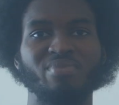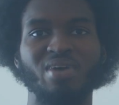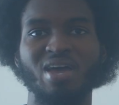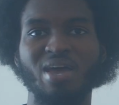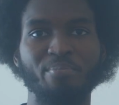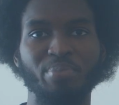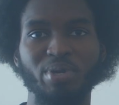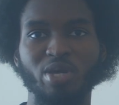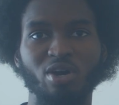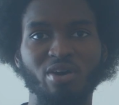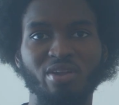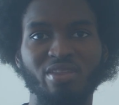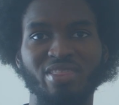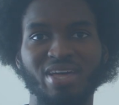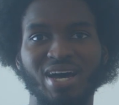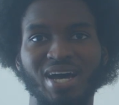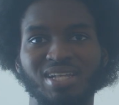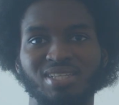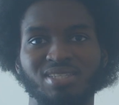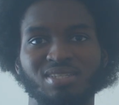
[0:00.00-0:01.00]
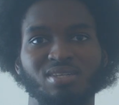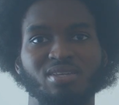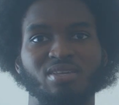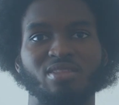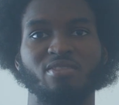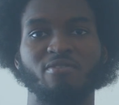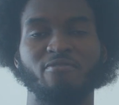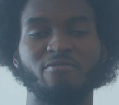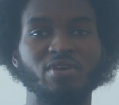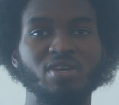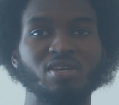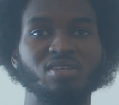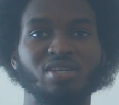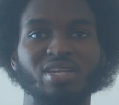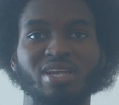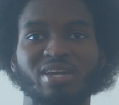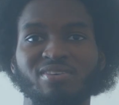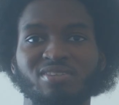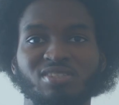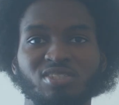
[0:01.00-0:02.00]
Beyond that, fees and
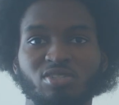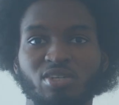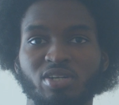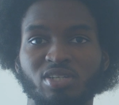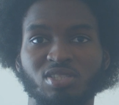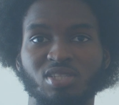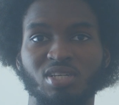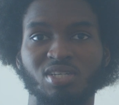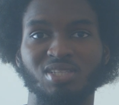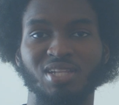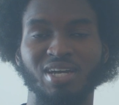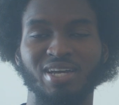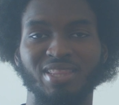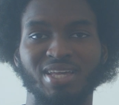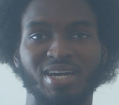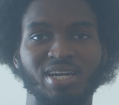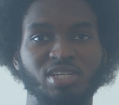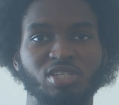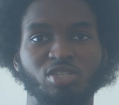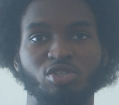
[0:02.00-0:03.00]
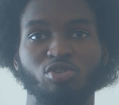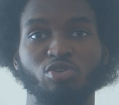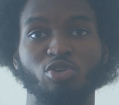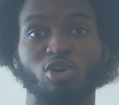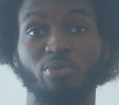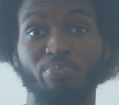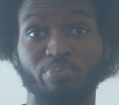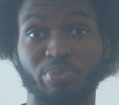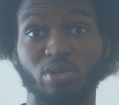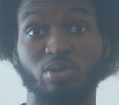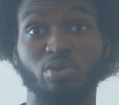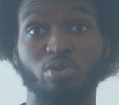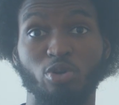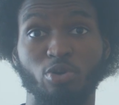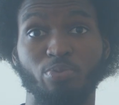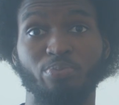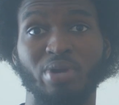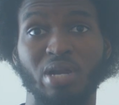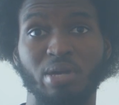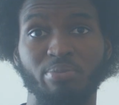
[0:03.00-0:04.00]
extra things like that should not be your
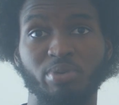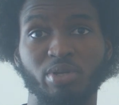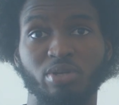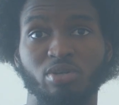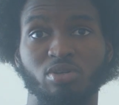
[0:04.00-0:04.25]
primary